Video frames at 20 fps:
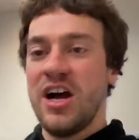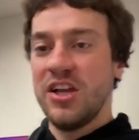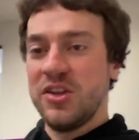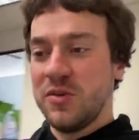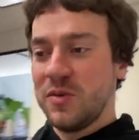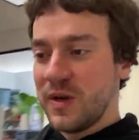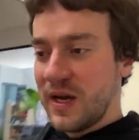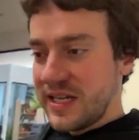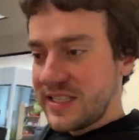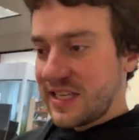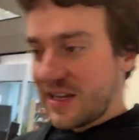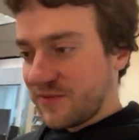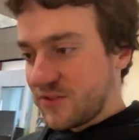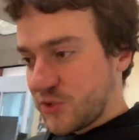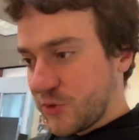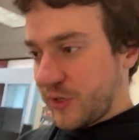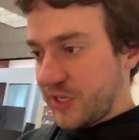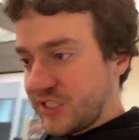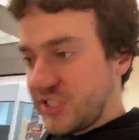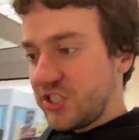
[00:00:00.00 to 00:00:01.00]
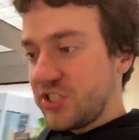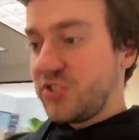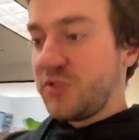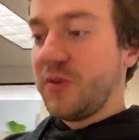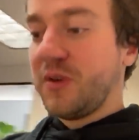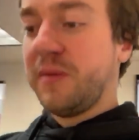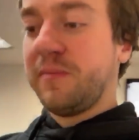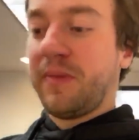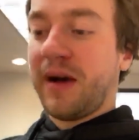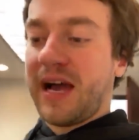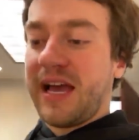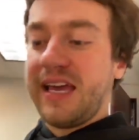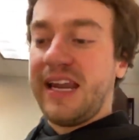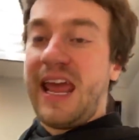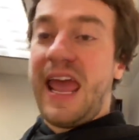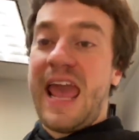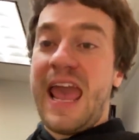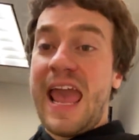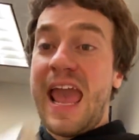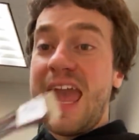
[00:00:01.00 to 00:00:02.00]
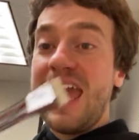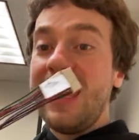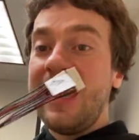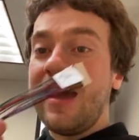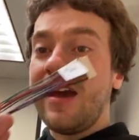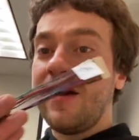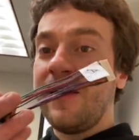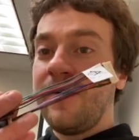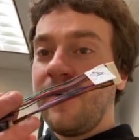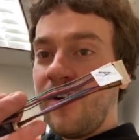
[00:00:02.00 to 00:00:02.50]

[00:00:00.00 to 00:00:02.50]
Uh, you guys have choices. You can buy an A,